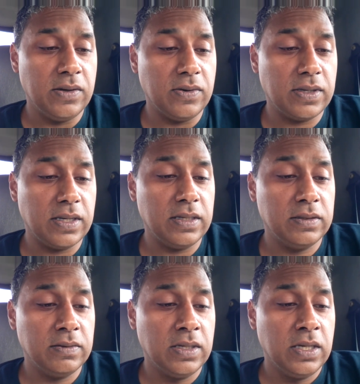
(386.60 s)
Okay,
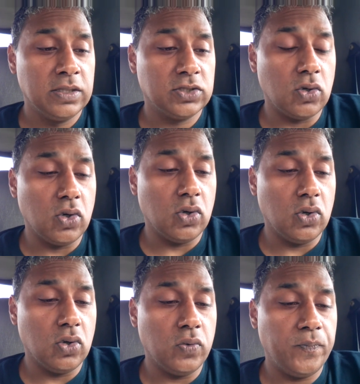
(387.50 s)

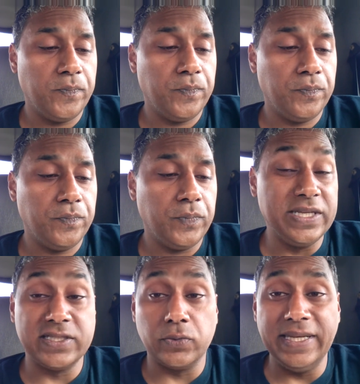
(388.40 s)
so
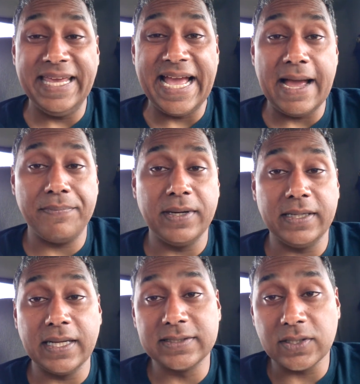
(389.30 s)
is it really happening?
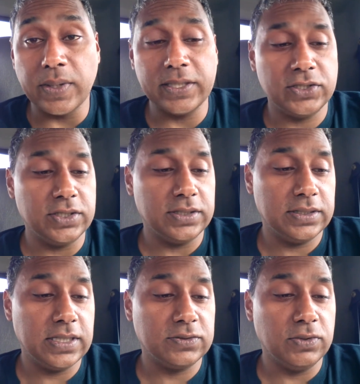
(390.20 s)
That's the question.
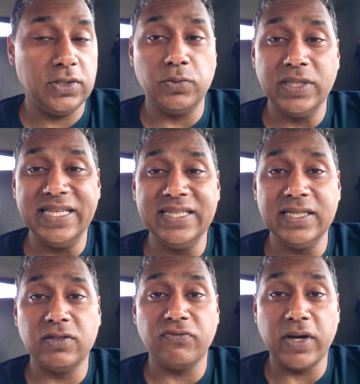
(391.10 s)
That's what you really
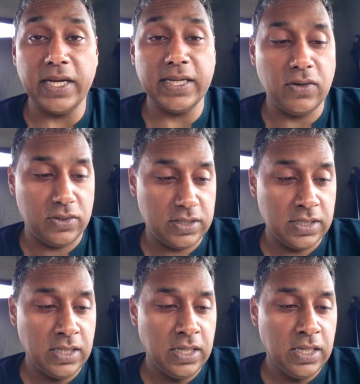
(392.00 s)
need to find out.
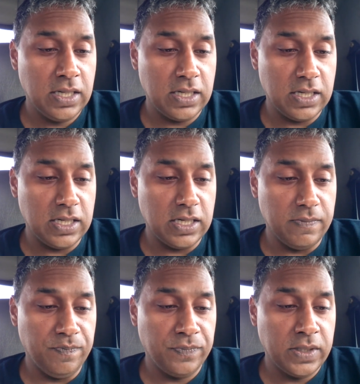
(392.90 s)

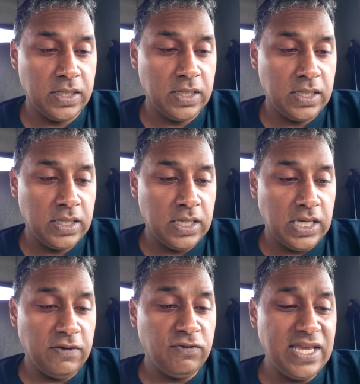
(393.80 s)
Um,
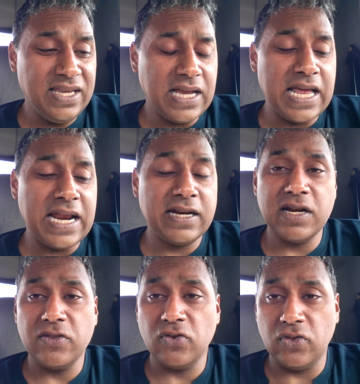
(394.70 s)
if they and
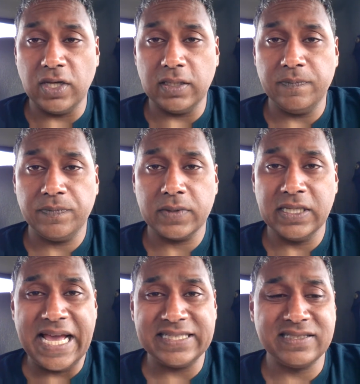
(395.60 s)
another thing,
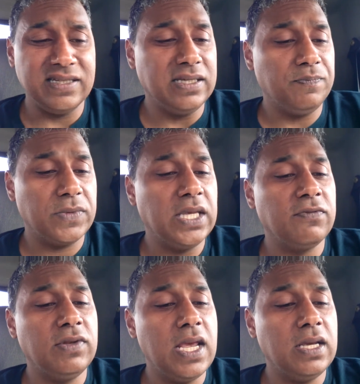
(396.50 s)
lastly,
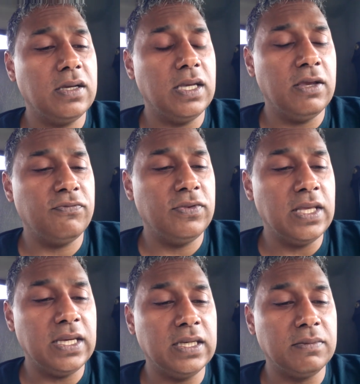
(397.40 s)
if they if
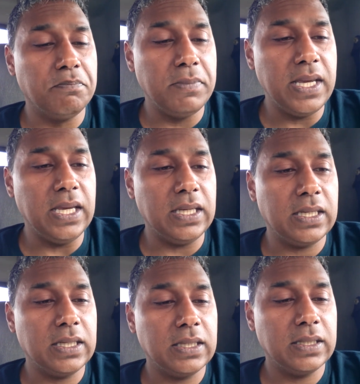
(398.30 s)
they can
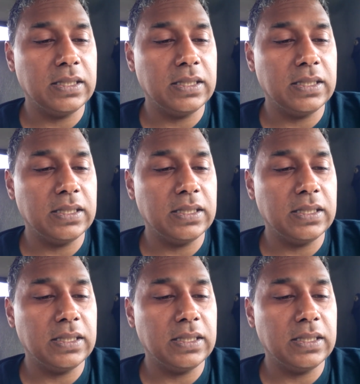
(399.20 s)
make,